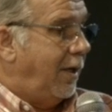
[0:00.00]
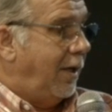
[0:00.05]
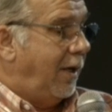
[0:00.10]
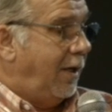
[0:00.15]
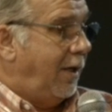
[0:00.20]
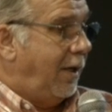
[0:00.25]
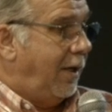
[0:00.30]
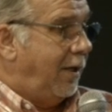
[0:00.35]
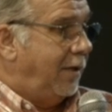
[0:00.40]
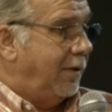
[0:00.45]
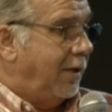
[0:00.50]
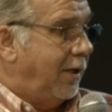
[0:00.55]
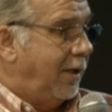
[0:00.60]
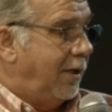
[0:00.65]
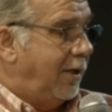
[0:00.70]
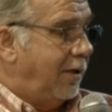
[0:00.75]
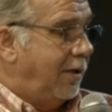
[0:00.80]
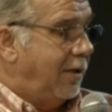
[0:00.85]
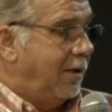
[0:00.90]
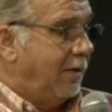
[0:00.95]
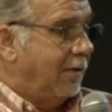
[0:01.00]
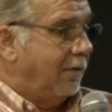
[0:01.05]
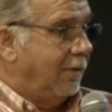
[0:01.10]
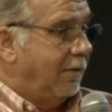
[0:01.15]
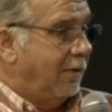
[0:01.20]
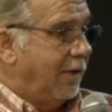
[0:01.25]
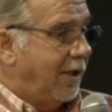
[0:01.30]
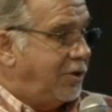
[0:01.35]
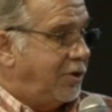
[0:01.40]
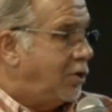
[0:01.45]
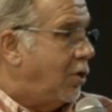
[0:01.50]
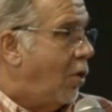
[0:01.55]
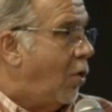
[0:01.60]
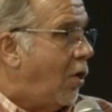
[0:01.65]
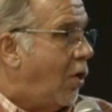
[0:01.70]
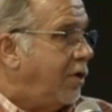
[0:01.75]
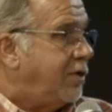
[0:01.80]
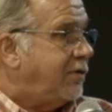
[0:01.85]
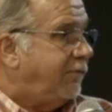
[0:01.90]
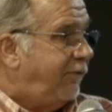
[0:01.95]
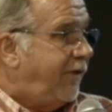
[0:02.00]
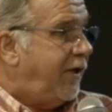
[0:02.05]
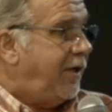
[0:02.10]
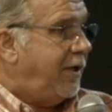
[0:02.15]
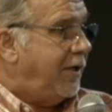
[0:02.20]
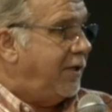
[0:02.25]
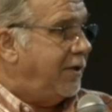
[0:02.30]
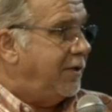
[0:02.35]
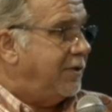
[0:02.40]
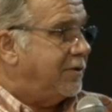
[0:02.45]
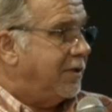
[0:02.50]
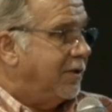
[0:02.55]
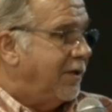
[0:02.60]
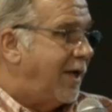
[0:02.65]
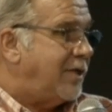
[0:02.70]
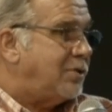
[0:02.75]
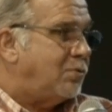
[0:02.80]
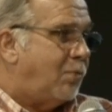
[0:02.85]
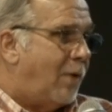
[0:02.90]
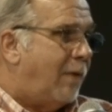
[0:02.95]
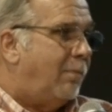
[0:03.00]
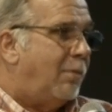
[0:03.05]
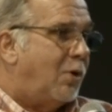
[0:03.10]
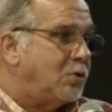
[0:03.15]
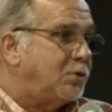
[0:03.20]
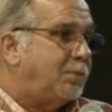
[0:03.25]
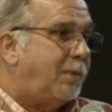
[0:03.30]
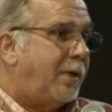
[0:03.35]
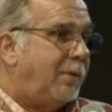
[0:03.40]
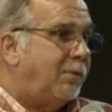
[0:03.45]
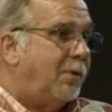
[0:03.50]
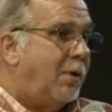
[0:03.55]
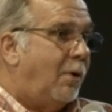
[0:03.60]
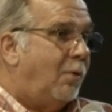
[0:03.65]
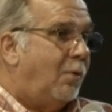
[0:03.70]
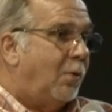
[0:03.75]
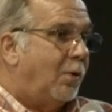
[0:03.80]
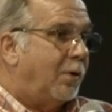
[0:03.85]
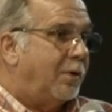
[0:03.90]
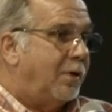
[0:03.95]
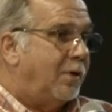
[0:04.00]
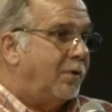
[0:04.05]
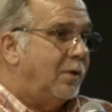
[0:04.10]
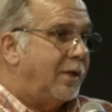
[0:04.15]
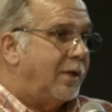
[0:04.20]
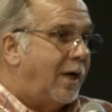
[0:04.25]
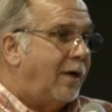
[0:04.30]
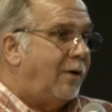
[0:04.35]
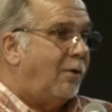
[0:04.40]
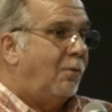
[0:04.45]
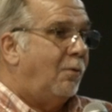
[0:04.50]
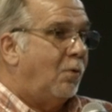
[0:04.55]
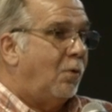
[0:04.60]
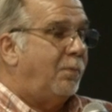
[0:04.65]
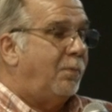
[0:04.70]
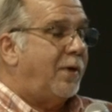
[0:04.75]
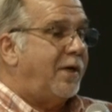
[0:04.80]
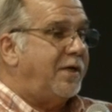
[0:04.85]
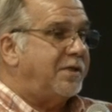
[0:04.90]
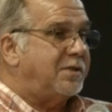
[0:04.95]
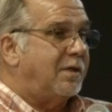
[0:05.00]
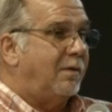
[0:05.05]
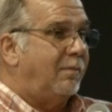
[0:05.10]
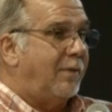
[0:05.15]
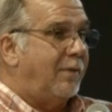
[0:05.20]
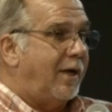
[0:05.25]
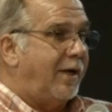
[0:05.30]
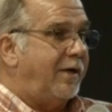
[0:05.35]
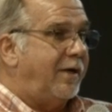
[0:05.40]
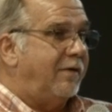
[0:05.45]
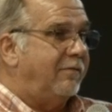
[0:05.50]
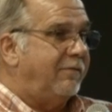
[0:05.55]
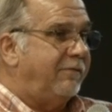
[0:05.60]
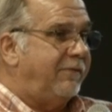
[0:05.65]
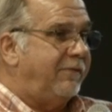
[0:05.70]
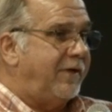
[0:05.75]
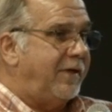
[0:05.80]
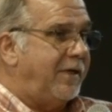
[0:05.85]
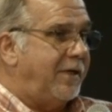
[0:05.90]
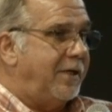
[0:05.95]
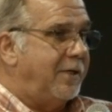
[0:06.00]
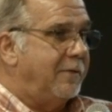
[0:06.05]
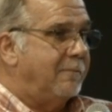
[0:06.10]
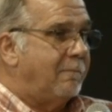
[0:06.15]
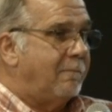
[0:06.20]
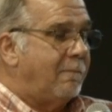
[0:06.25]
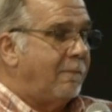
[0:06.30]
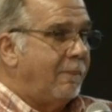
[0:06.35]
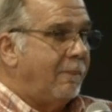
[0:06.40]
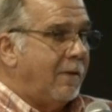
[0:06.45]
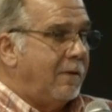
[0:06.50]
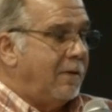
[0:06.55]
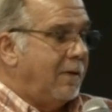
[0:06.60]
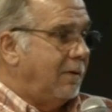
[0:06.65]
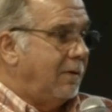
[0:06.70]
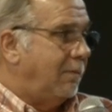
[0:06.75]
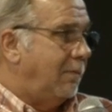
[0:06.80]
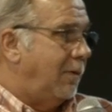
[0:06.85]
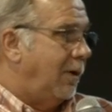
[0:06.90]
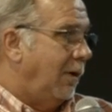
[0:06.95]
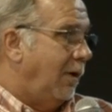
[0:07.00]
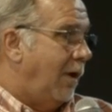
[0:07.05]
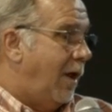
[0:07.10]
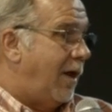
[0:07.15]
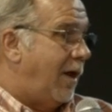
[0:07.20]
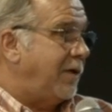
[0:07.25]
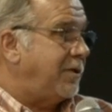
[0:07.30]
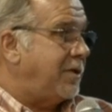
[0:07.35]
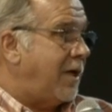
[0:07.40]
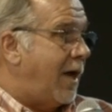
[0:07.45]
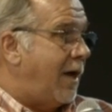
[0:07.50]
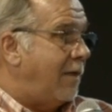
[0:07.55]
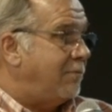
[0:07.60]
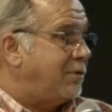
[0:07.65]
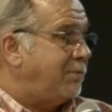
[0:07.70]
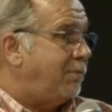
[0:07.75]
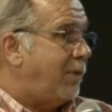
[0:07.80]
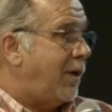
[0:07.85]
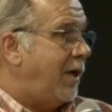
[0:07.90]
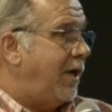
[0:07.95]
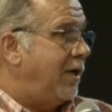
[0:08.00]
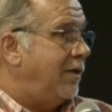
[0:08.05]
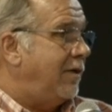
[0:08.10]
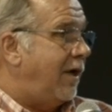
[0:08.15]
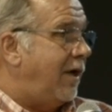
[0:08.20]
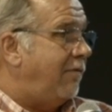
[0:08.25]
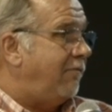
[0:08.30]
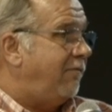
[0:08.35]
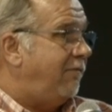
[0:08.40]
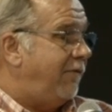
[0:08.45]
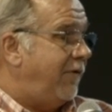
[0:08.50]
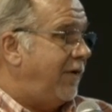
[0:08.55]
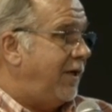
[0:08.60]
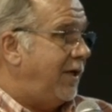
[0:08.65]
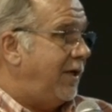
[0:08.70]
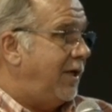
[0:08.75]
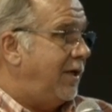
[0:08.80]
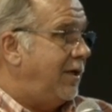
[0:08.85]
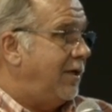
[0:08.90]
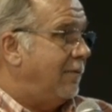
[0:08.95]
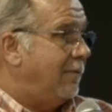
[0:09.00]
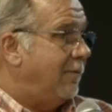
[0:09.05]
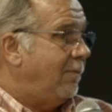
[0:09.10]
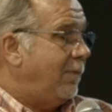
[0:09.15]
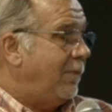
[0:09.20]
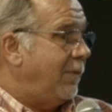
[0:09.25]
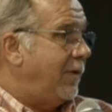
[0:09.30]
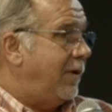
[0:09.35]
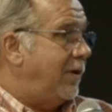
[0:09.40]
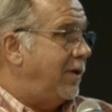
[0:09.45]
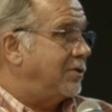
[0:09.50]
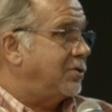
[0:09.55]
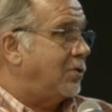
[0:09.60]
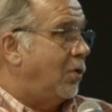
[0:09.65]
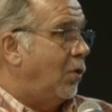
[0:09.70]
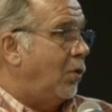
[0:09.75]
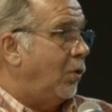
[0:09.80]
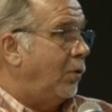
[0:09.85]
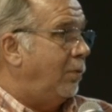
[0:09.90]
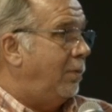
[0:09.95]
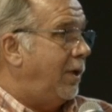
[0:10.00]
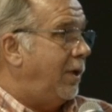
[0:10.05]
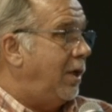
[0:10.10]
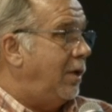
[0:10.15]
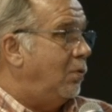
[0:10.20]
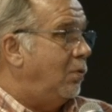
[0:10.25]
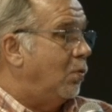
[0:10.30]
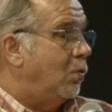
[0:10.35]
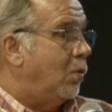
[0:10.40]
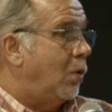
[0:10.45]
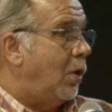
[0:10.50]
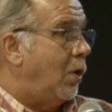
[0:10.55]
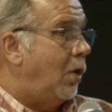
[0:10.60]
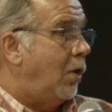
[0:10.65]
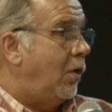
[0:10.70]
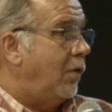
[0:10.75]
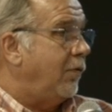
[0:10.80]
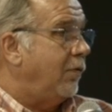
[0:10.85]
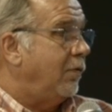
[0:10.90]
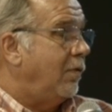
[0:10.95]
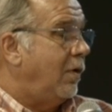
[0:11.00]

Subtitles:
and they charge fees, and that's why most people don't want to do it. I don't want to pay somebody a fee, but a lot of times paying that fee is going to be worth